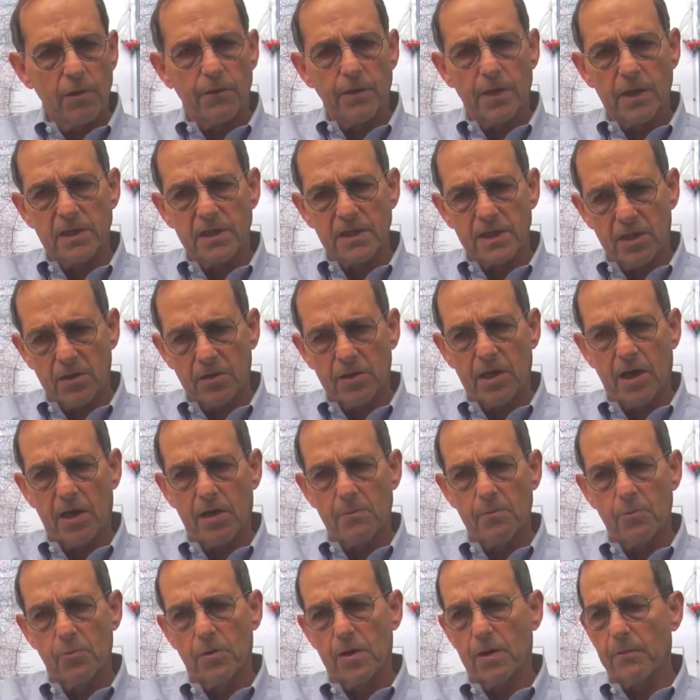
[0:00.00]
If you're going to sell
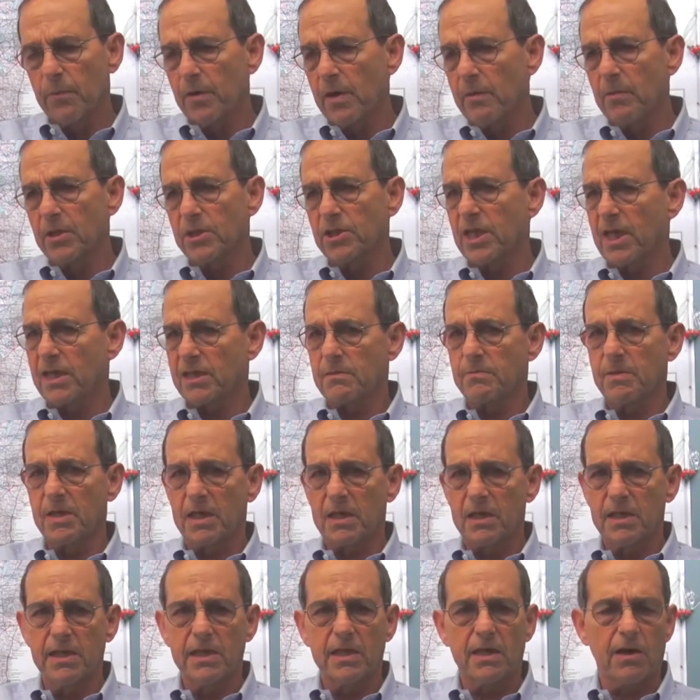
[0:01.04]
cardboard, it pretty much has to be
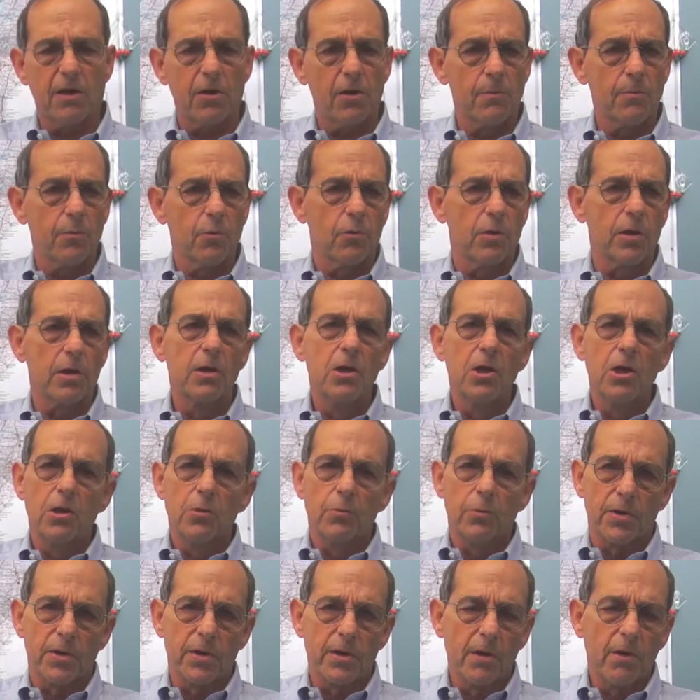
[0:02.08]
clean cardboard
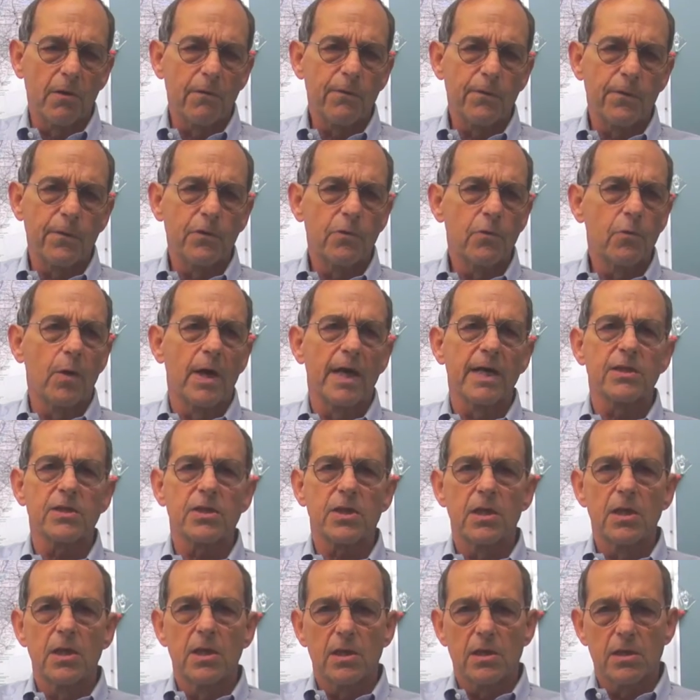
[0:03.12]
with no food
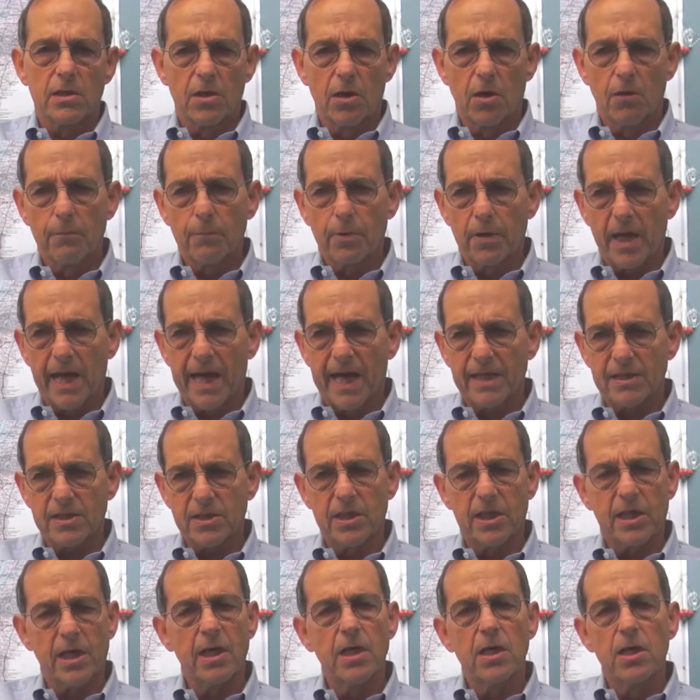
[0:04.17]
waste, no
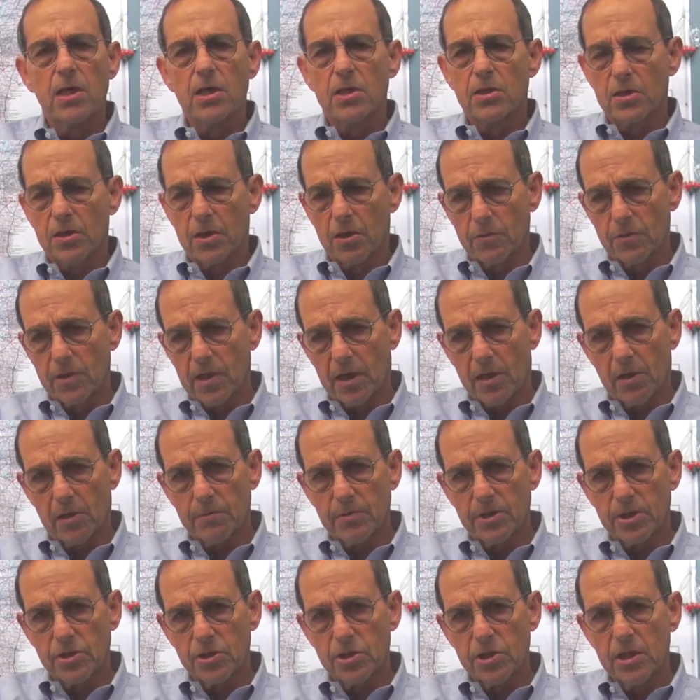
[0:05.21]
plastic, no
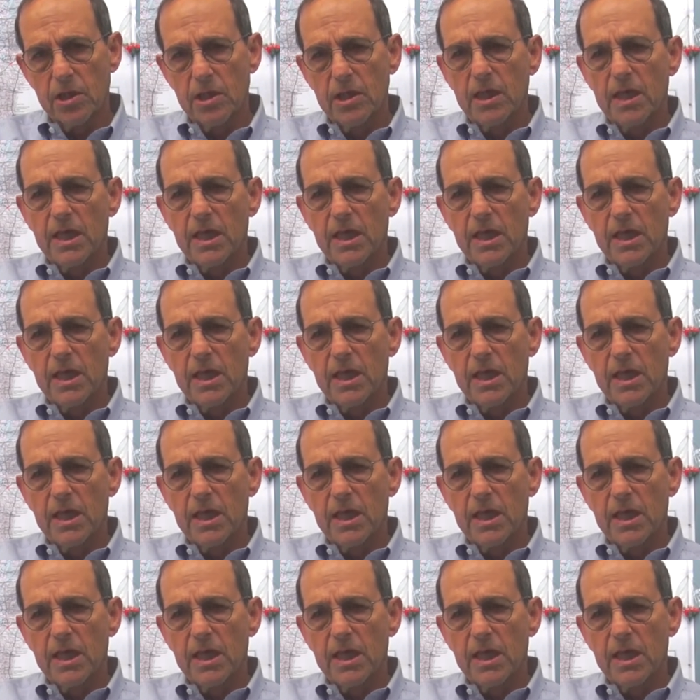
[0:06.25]
garbage.